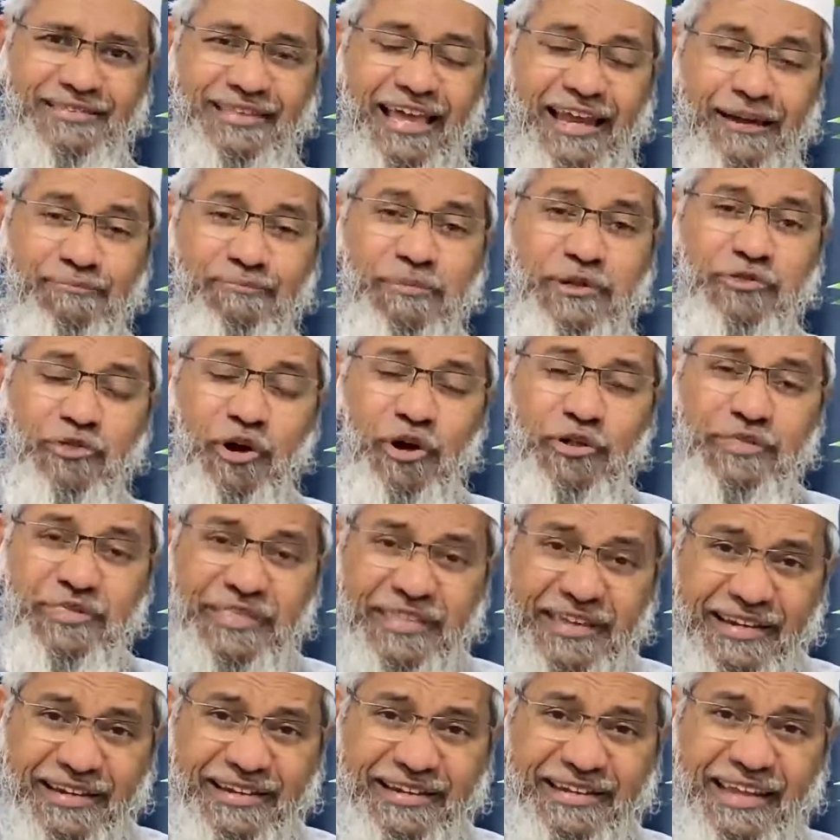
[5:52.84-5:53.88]
That means
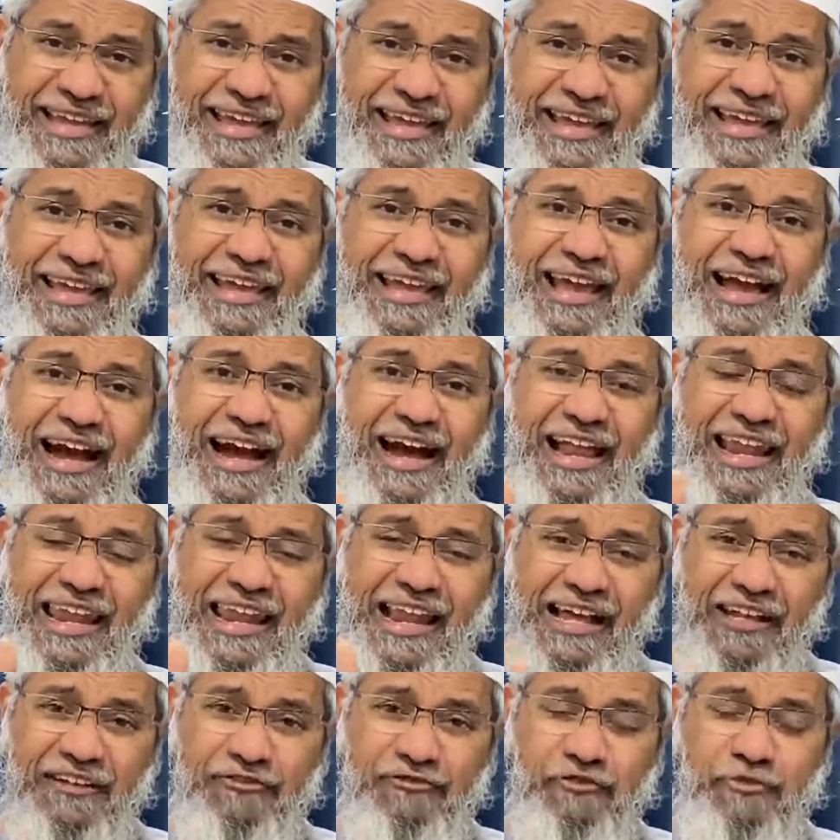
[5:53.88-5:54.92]
on this day,
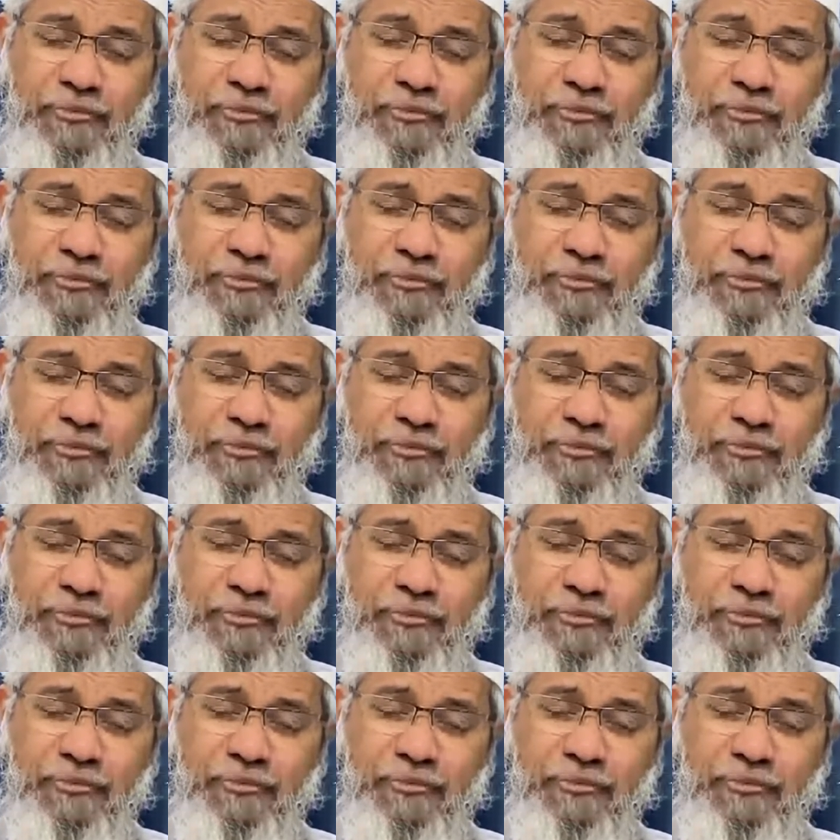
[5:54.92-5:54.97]
Allah